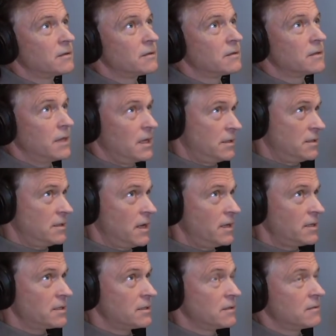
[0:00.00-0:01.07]
get
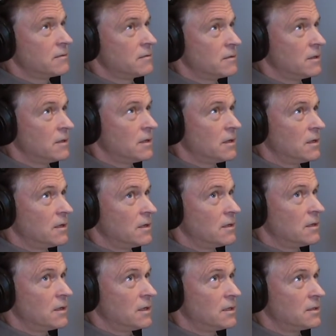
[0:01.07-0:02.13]
sex
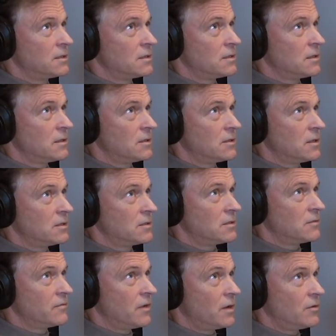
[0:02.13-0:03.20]
is just
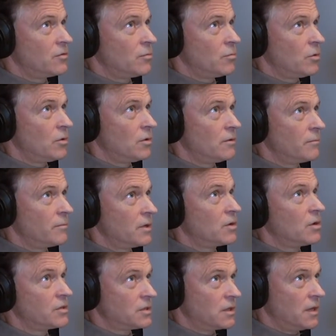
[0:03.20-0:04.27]
as vulnerable
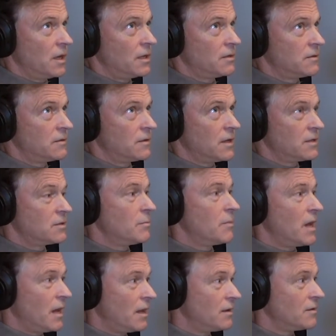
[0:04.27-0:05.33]
because of that as a
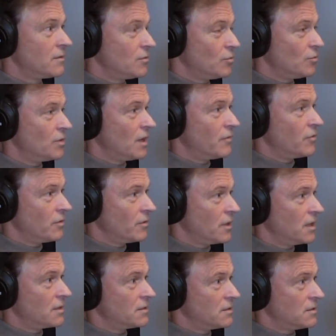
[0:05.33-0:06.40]
man who never
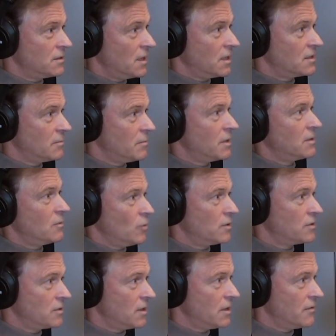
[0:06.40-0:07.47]
gets sex but he
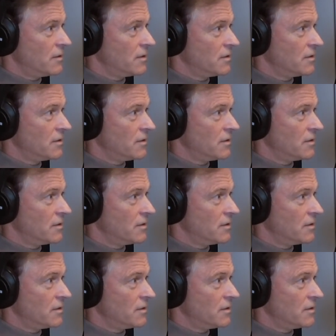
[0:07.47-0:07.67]
wants to have it?